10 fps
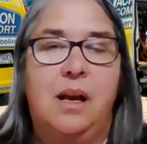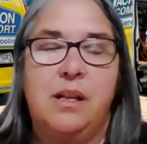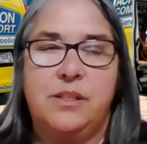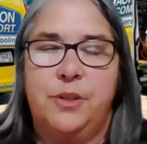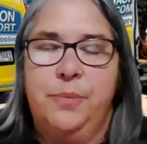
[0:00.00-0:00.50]

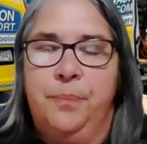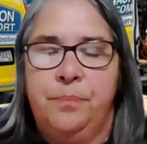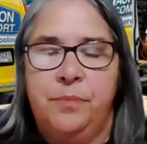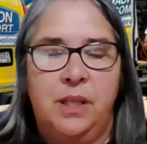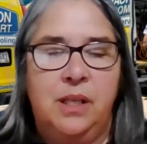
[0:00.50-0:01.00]
also.
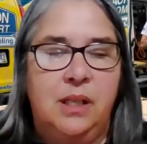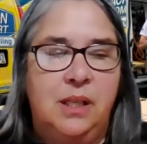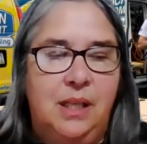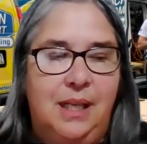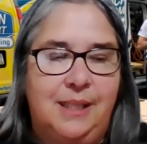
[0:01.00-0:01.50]

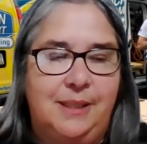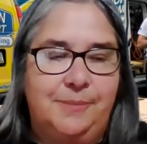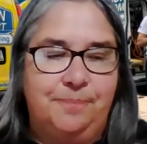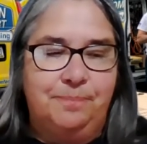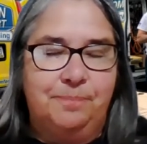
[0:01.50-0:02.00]

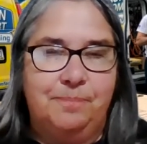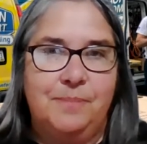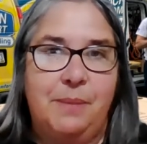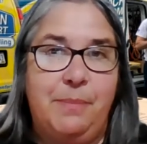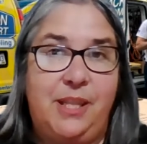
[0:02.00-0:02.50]

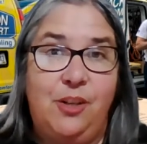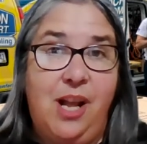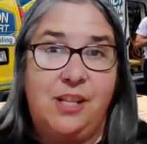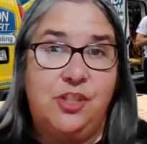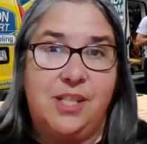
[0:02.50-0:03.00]
But they're
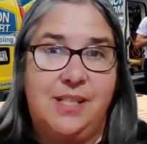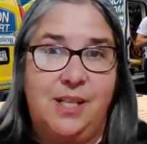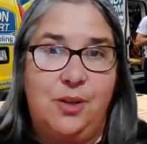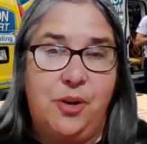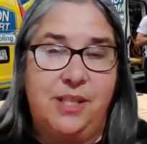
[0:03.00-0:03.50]
not just
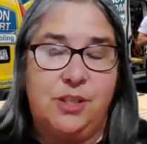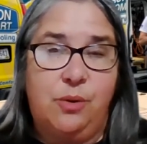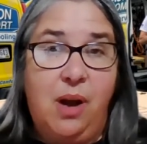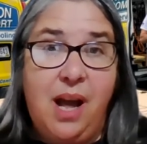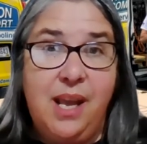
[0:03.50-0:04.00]
in Northeast
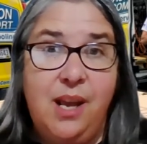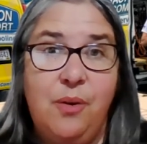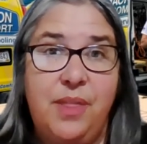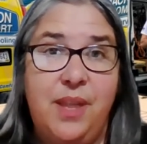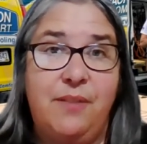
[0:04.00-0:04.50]

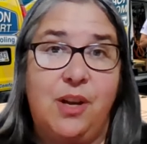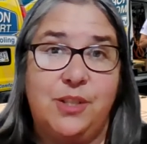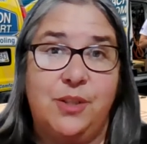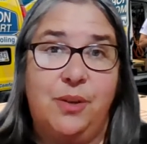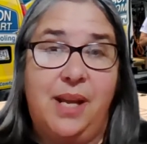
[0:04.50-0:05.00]
Ohio. They've
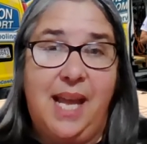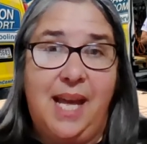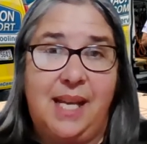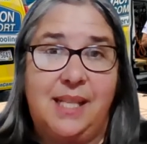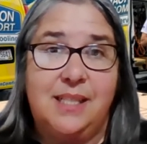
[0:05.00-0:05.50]
also
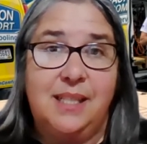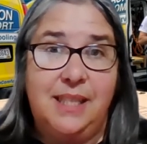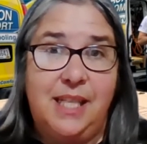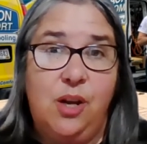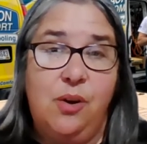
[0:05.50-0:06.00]
added
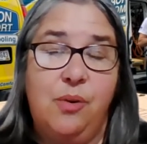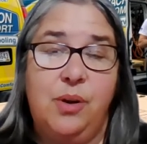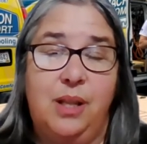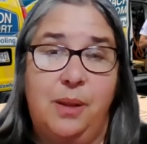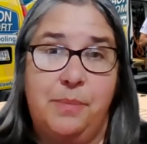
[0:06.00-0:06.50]

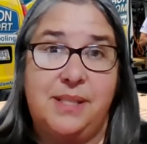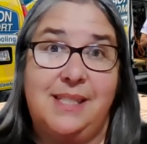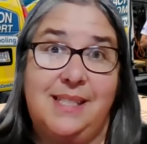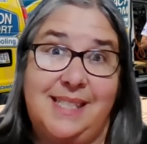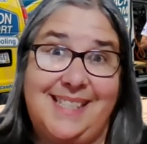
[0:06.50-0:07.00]
Toledo, Columbus,
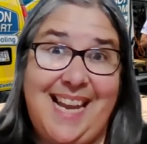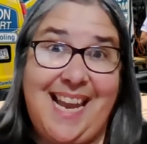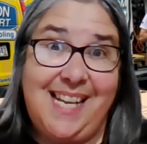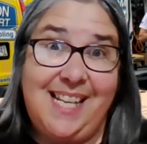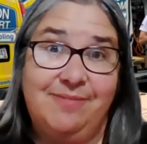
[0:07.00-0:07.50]
and
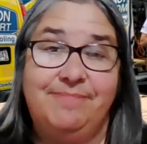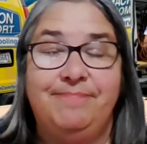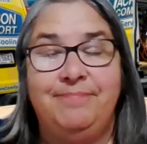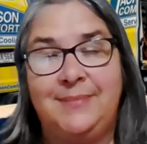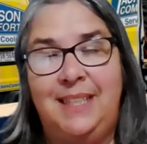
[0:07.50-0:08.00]
Cincinnati.
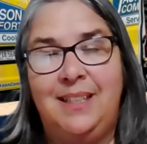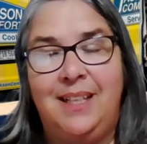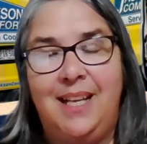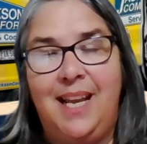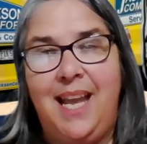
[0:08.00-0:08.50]

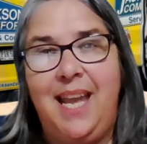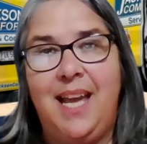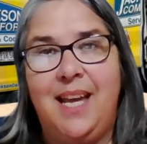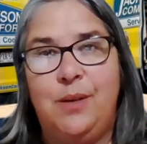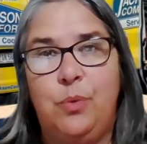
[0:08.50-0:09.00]

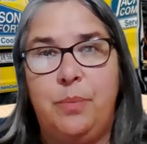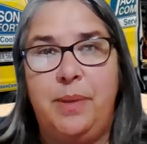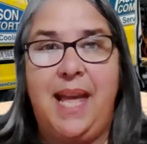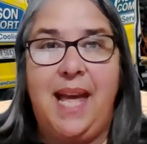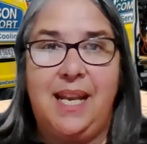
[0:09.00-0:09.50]
And we'll
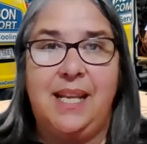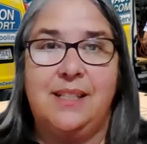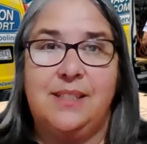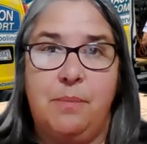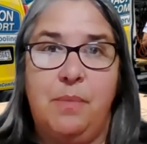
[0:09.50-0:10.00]
be
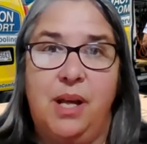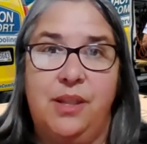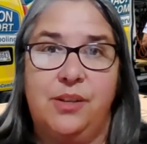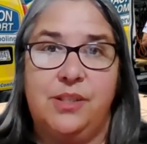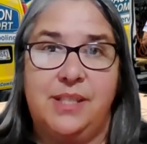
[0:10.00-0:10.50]
adding some
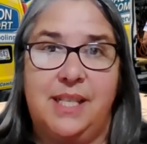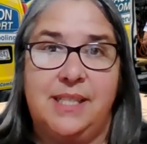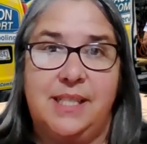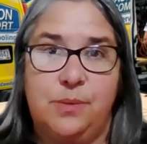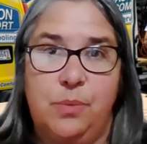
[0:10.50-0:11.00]
other
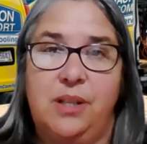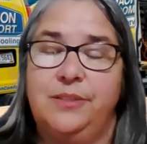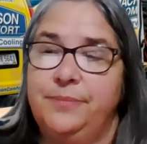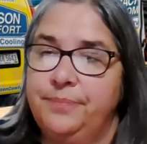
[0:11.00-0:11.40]
cities as well.